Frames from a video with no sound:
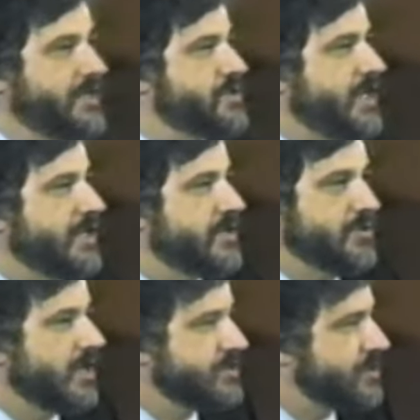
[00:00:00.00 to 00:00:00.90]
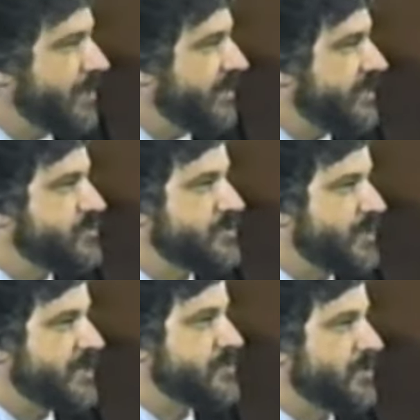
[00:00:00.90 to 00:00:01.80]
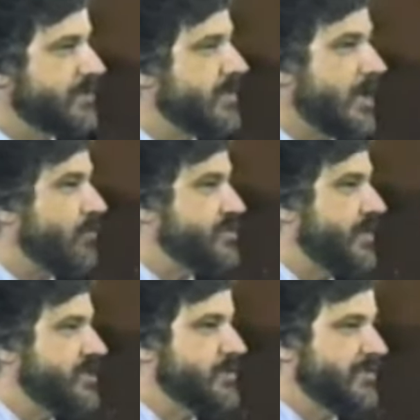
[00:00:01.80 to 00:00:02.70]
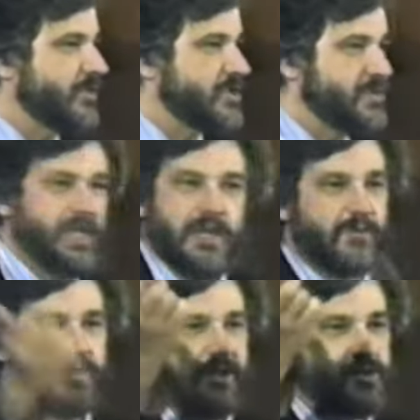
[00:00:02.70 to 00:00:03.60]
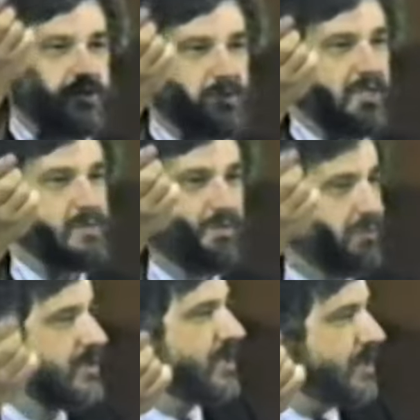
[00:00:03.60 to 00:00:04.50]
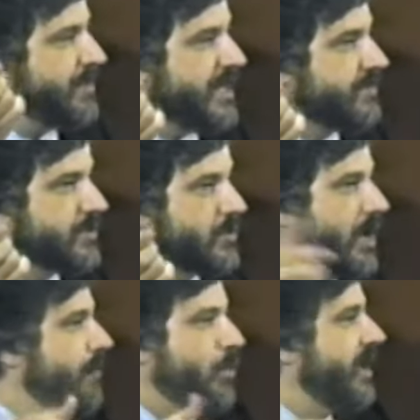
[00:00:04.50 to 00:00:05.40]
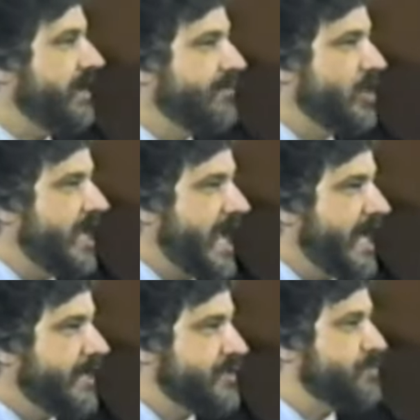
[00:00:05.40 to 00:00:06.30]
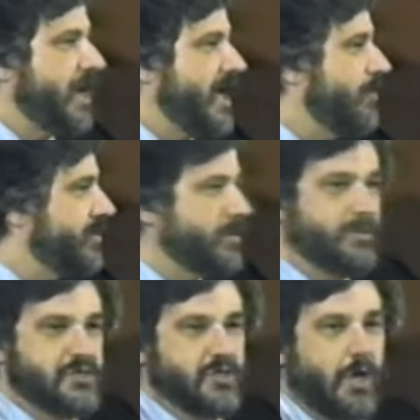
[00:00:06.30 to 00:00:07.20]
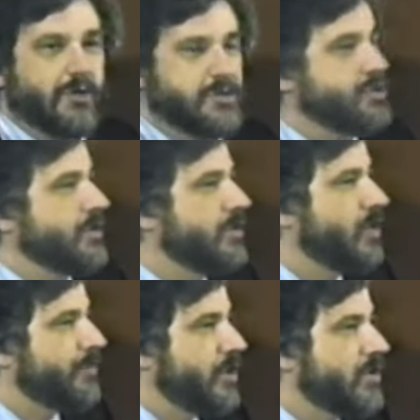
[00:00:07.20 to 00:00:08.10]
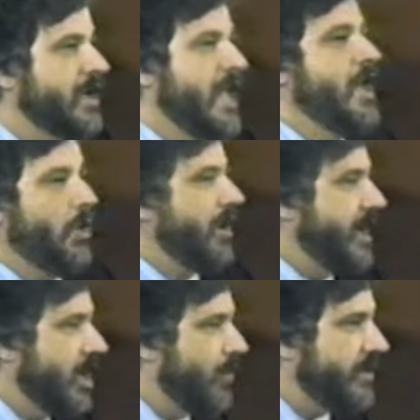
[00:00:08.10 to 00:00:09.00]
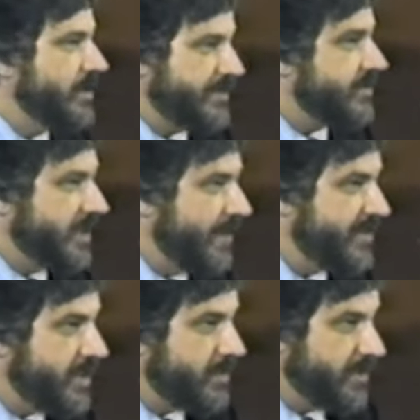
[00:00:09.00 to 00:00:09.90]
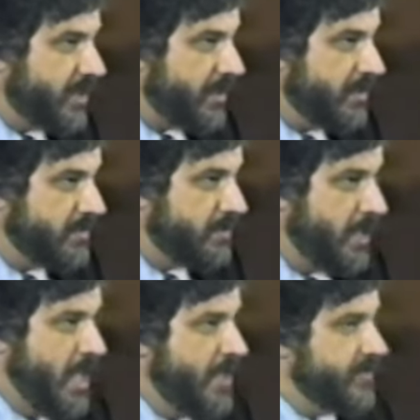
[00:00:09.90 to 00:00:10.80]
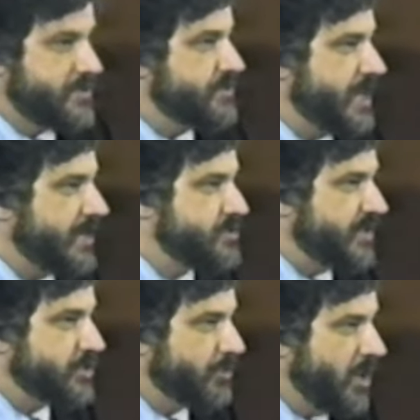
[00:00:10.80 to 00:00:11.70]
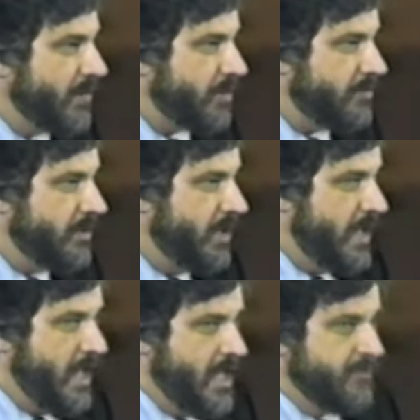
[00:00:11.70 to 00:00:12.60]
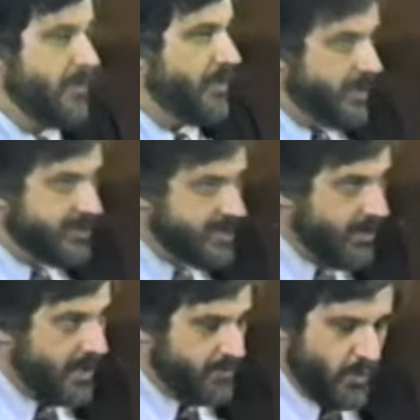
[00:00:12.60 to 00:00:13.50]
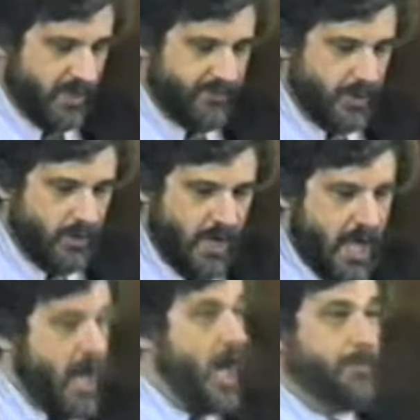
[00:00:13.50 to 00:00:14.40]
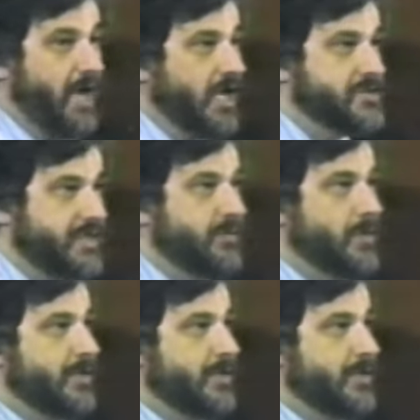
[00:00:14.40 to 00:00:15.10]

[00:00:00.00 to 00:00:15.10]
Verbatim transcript: has taken a drug does not mean he's responsible not responsible for his behavior. He's responsible for the committing the crime, whatever he had in his body, whether it was salt or sugar or milk or heroin at the time that he committed it. This is not a special problem from the libertarian point of view. Our policy from a